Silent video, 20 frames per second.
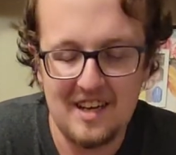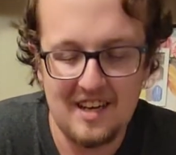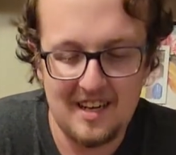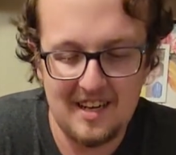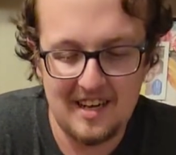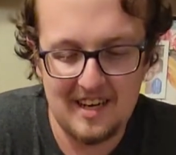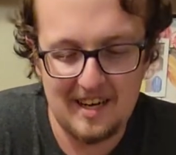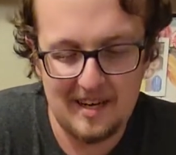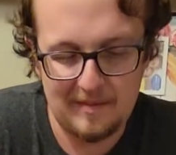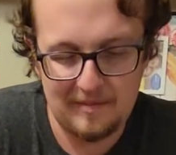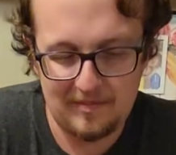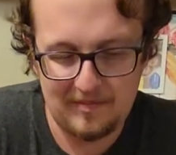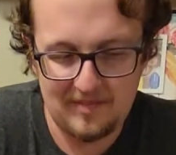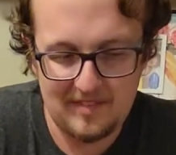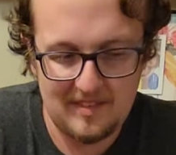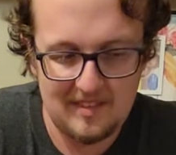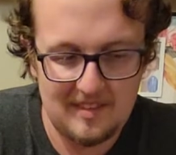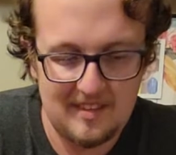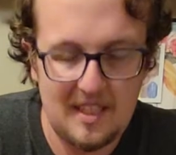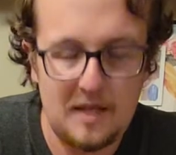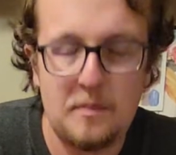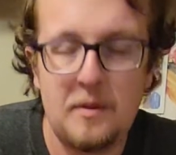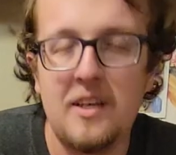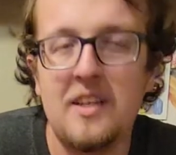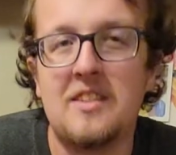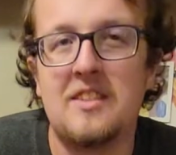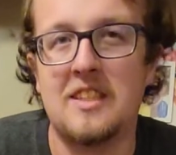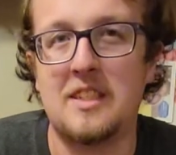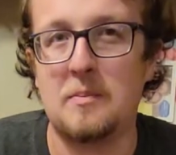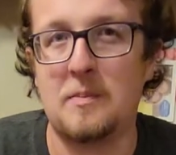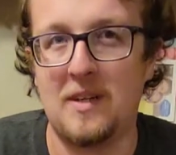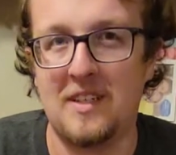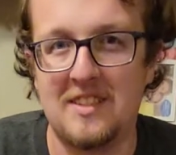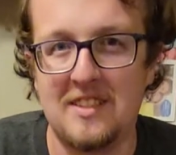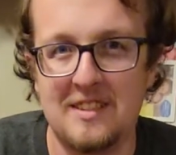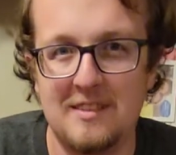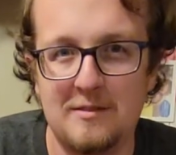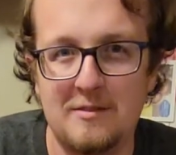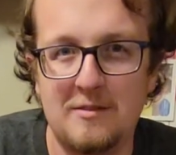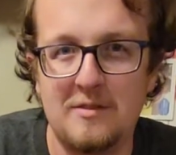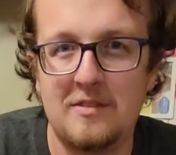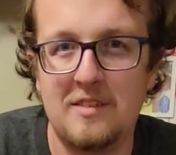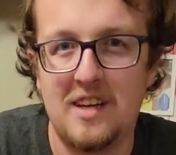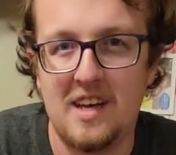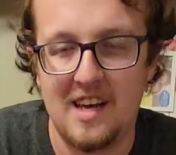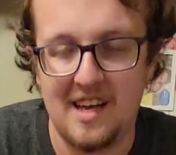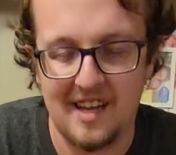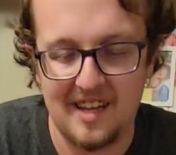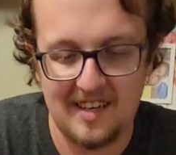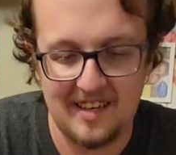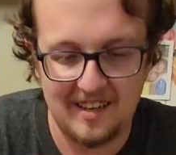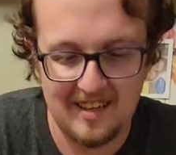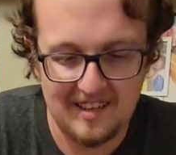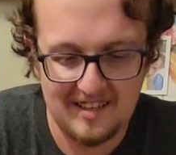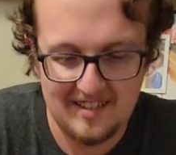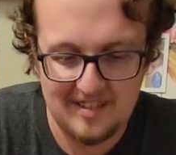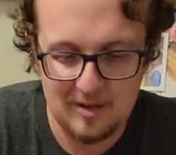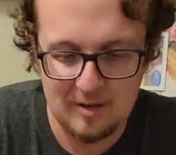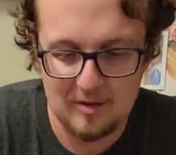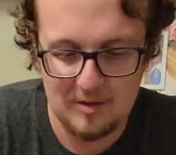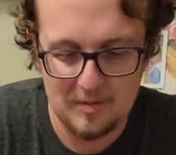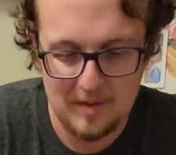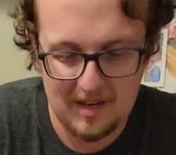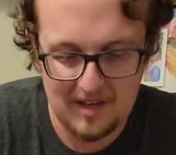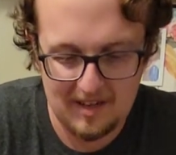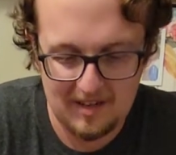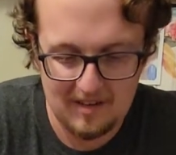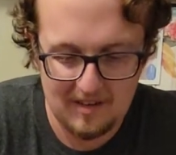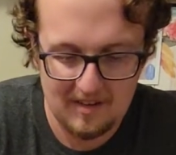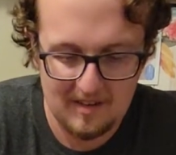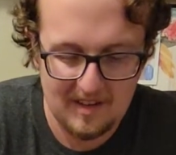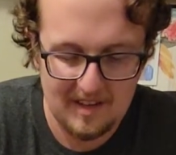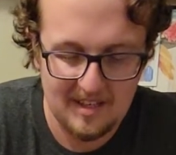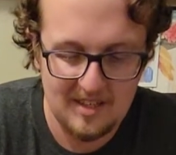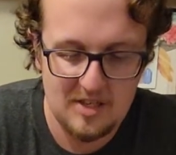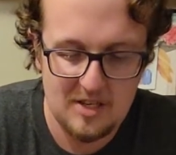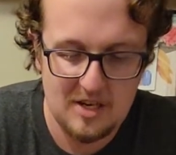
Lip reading: DPE is expensive, and so is many other things.